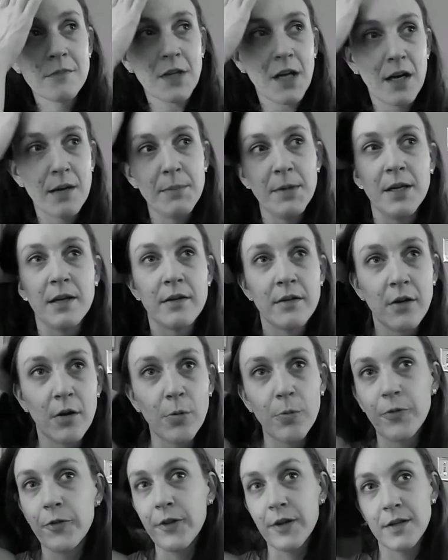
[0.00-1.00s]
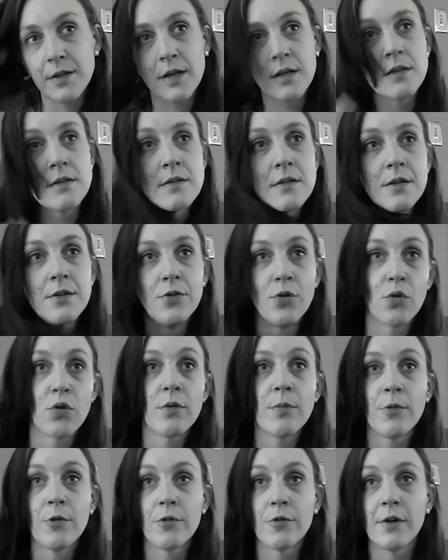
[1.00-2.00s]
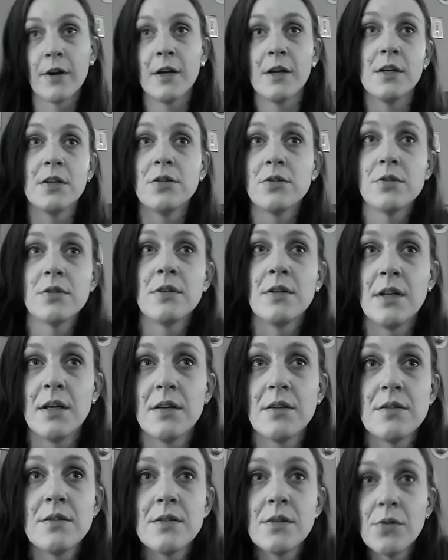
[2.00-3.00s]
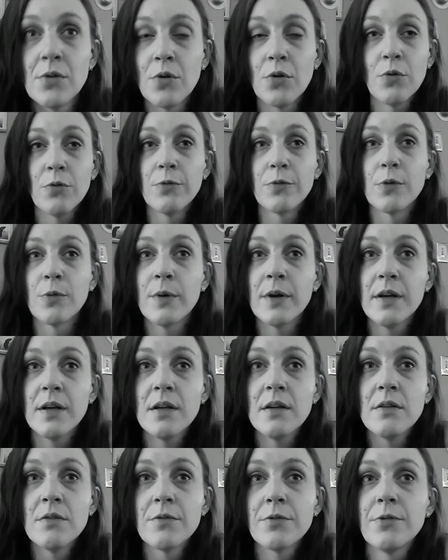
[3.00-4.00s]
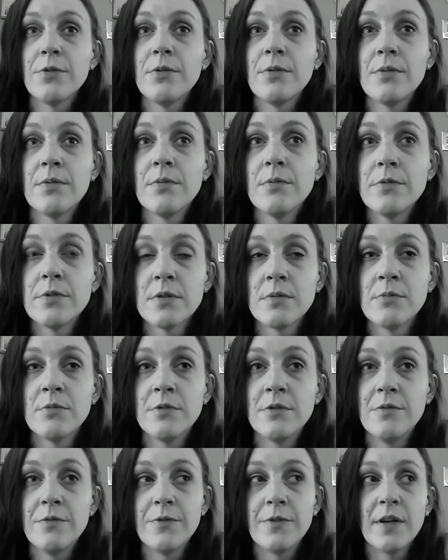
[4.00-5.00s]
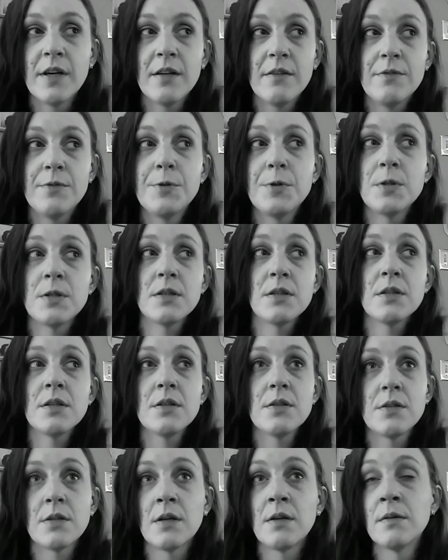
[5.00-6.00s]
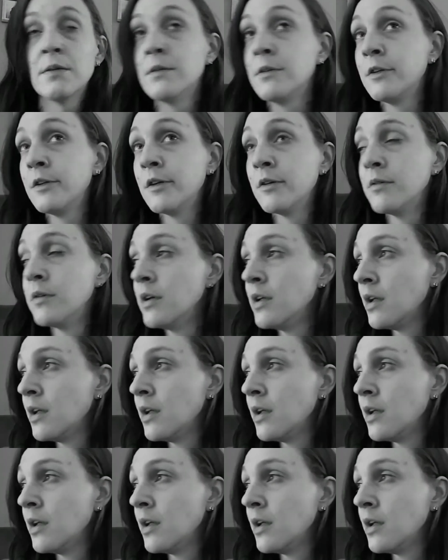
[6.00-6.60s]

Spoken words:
I mean, hopefully that's in normal range and not still overweight for someone 5'6", I don't know.